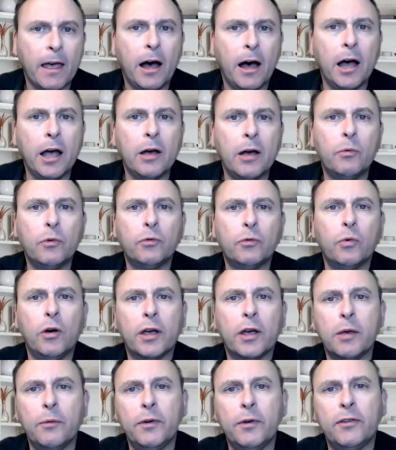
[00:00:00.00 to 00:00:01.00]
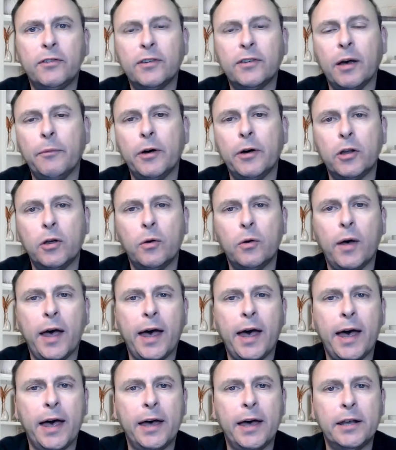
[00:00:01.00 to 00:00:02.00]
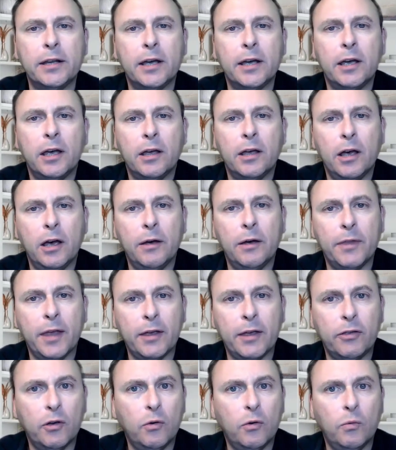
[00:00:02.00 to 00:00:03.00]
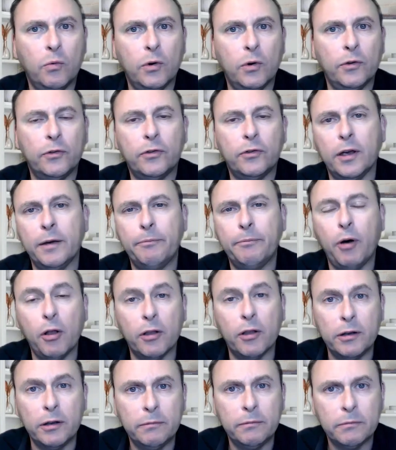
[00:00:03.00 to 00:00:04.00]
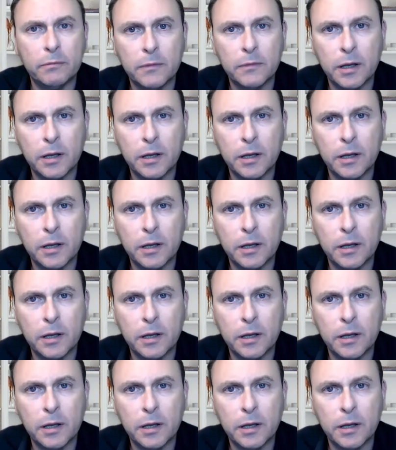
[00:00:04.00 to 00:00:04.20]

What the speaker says: I was working with someone who had, they thought was pollen